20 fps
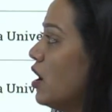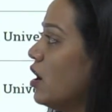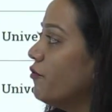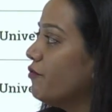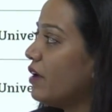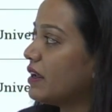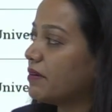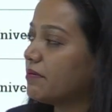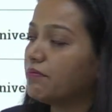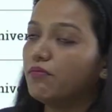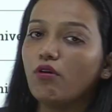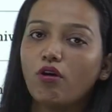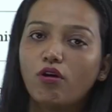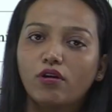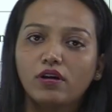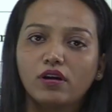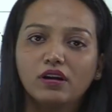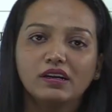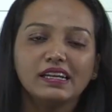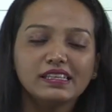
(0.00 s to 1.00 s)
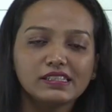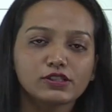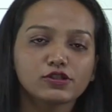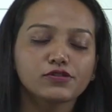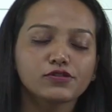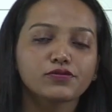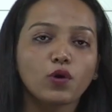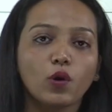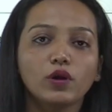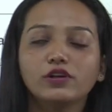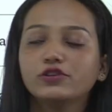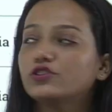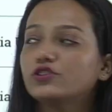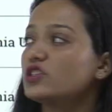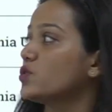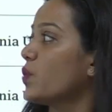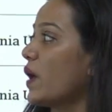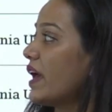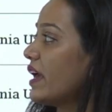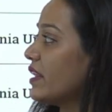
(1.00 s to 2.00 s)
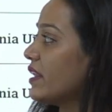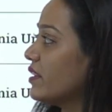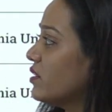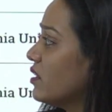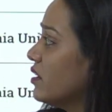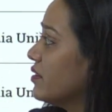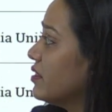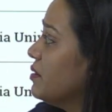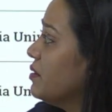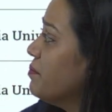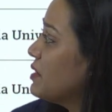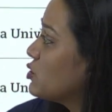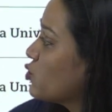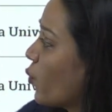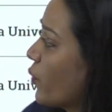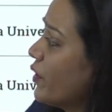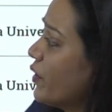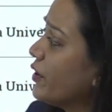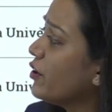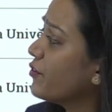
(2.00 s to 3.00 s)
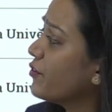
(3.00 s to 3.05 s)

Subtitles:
one more list of colleges where the majority